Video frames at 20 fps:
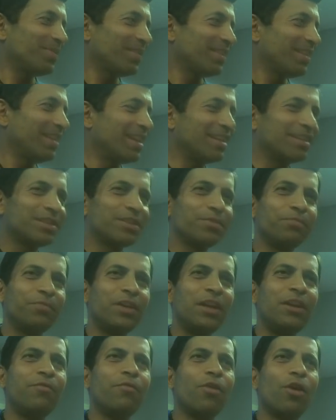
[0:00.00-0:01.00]
Yes,
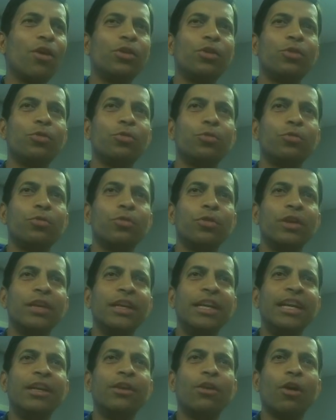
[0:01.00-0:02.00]
we want to
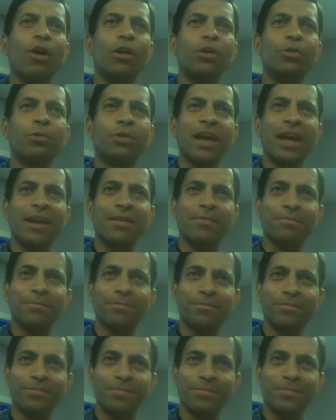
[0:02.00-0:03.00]
eat all you can.
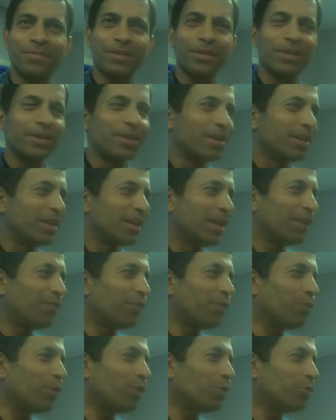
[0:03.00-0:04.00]
If
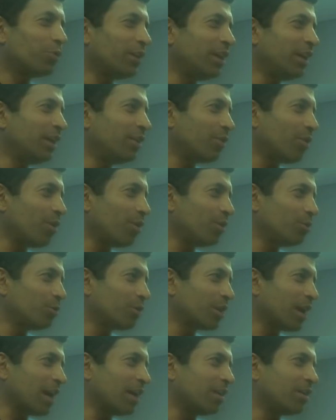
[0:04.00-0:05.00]
you want to eat all you
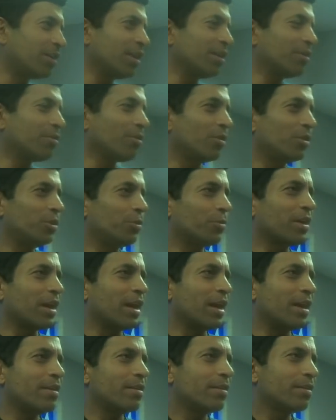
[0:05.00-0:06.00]
can, drink all you
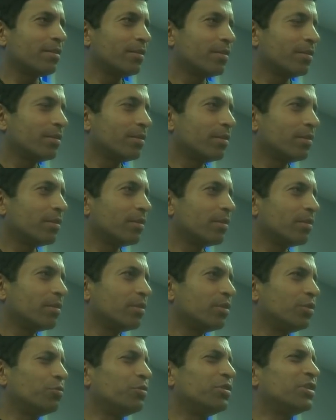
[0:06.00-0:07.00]
can,
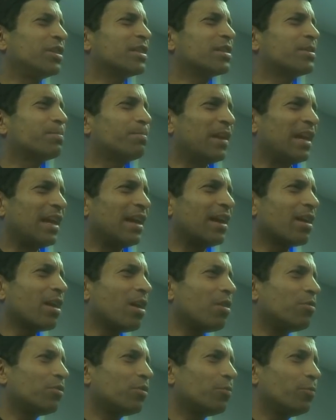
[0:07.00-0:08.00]
you just play
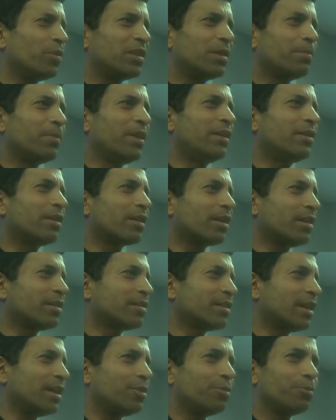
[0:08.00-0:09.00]
around with the meter
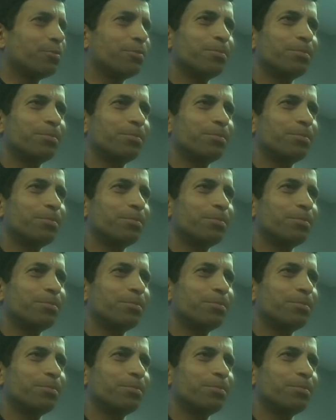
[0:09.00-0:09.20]
inside you.